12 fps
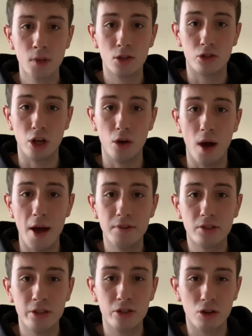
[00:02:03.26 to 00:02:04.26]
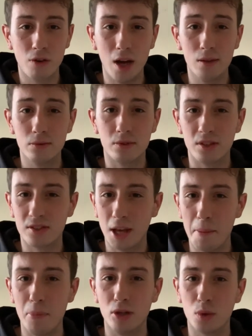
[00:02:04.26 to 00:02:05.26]
So ever since around
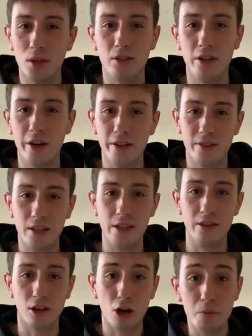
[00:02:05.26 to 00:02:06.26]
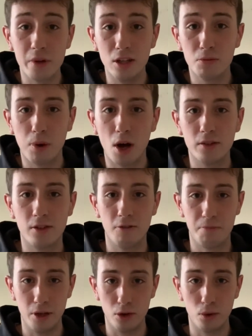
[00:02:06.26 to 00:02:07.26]
December 2019, the Communist Party
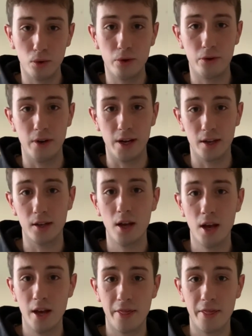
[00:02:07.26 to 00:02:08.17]
have been ordering